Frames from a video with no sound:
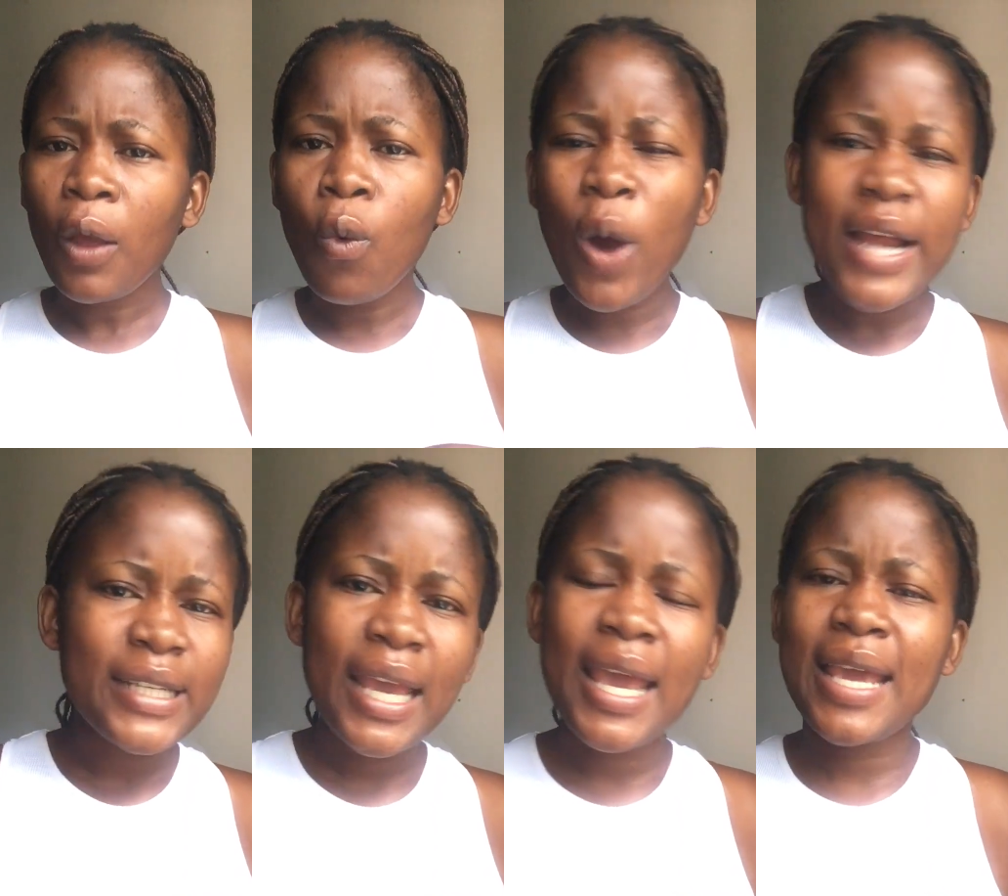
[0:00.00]

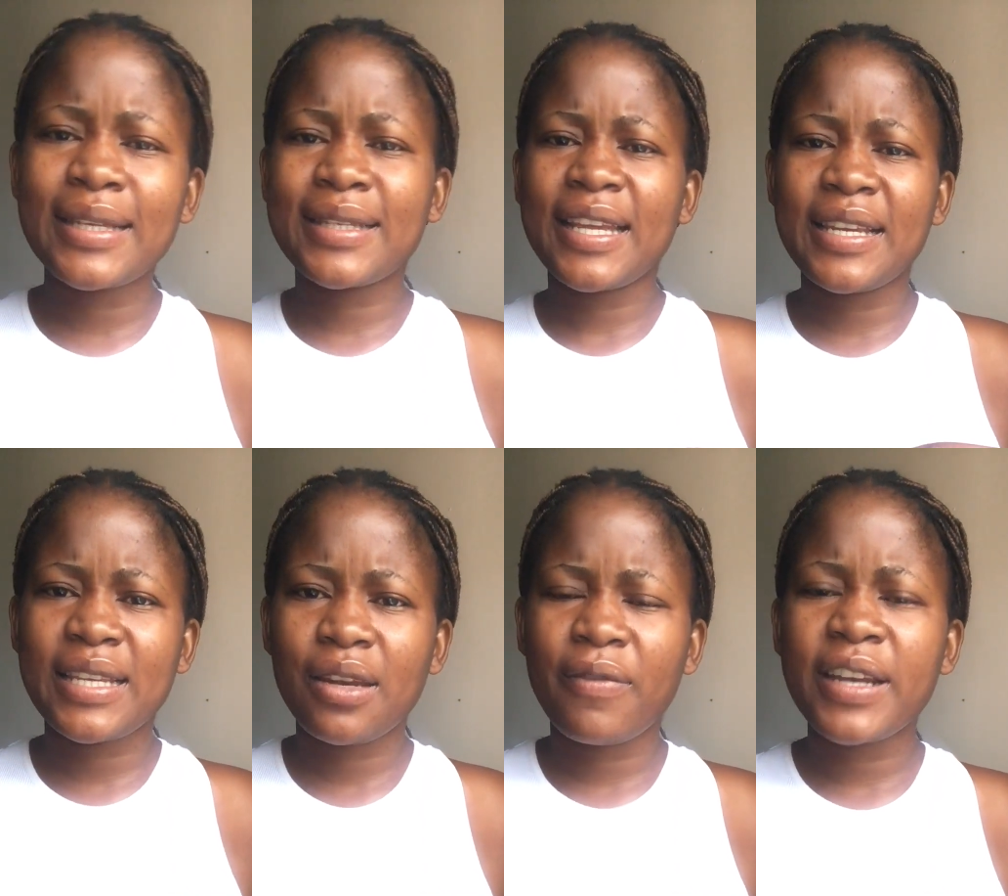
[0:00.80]
What is the
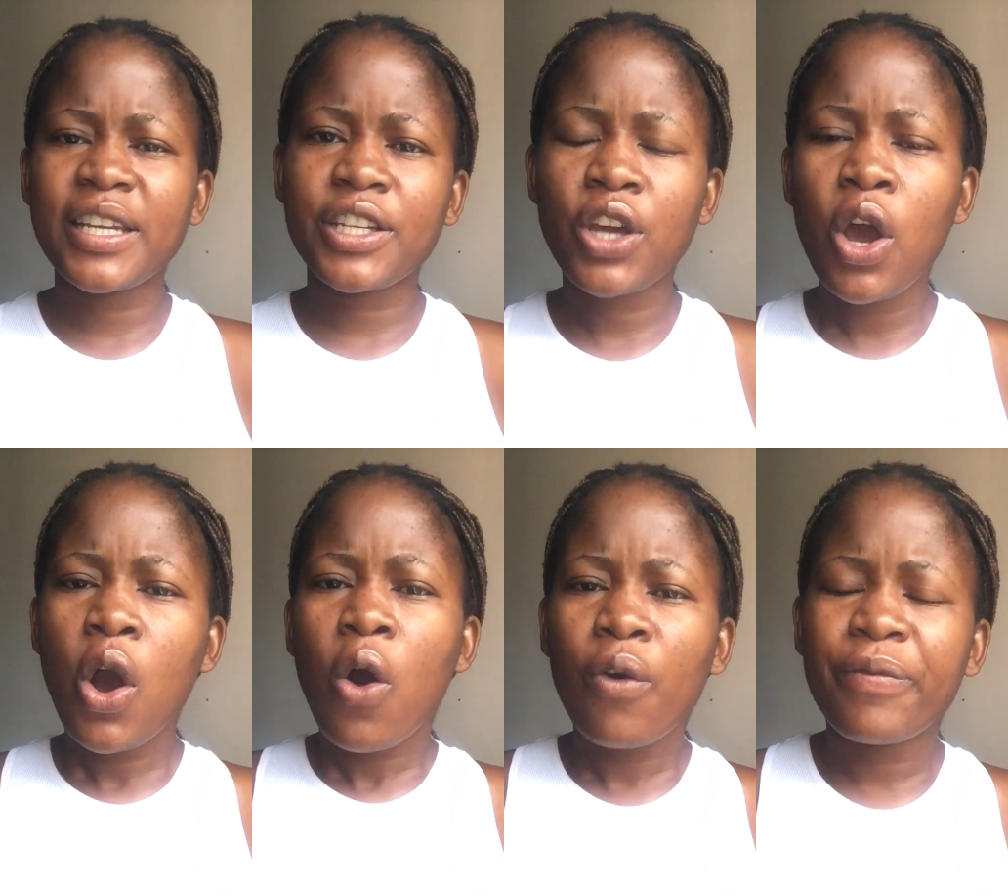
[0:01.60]
disadvantage
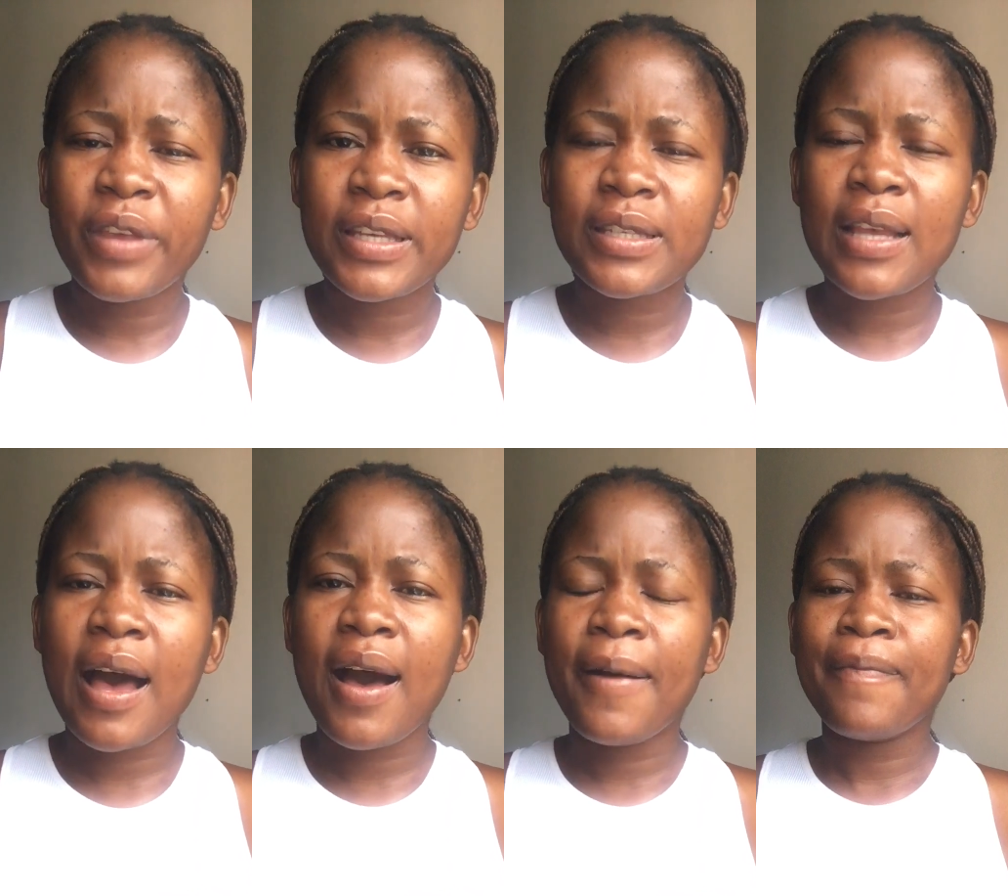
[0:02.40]
of this
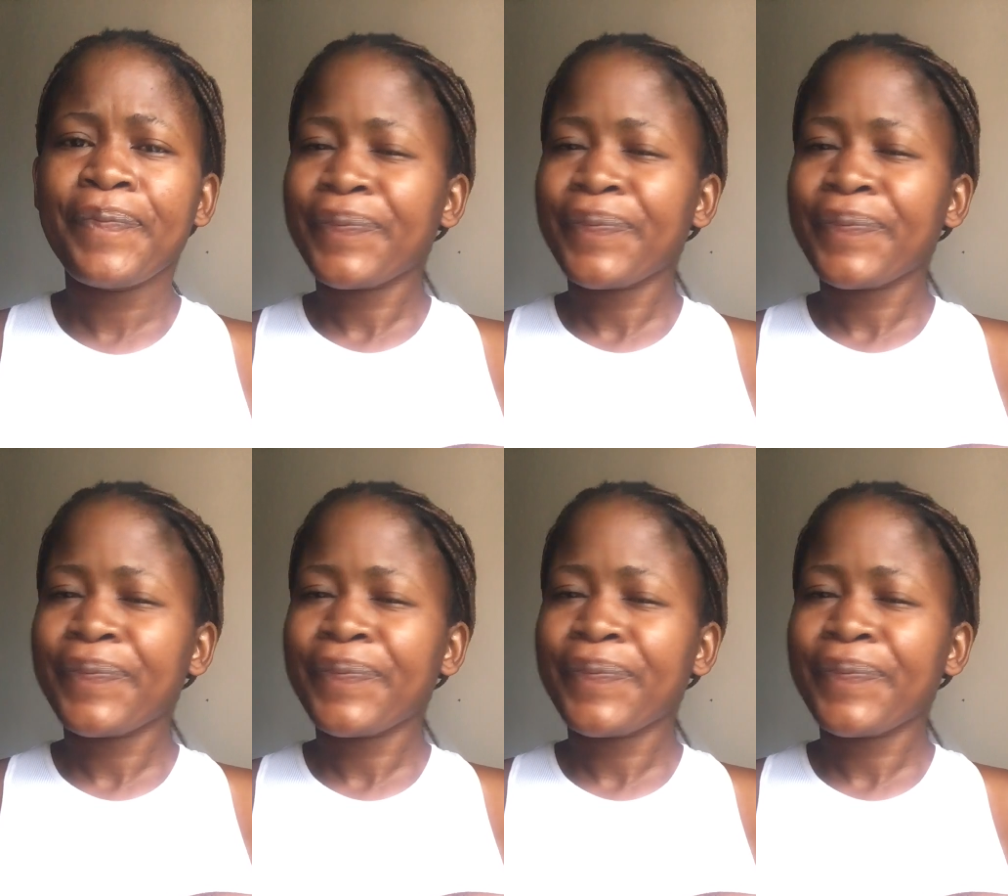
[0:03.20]
type